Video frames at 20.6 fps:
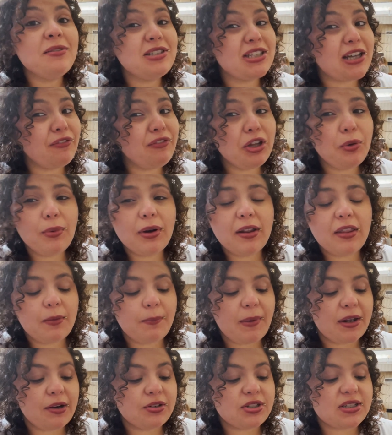Definitely one of the
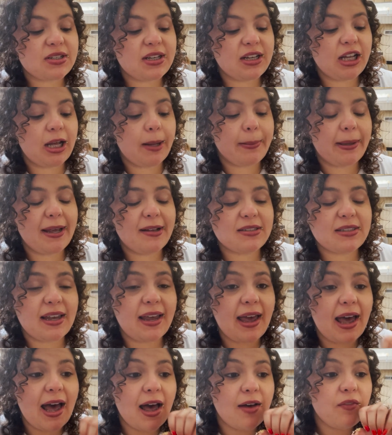better Disney cupcakes
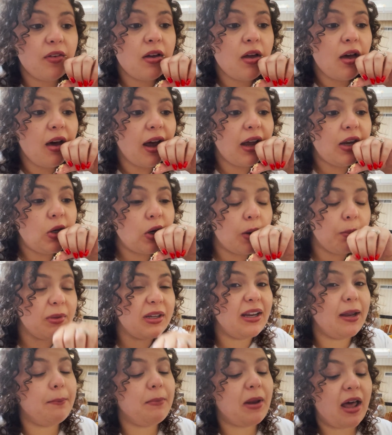I have. I
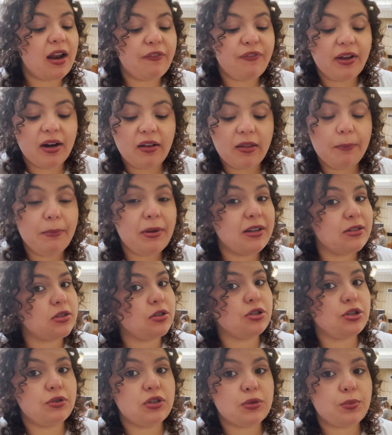normally am not a fan of them because
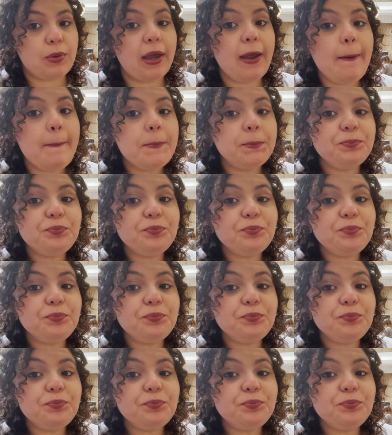they're too sweet.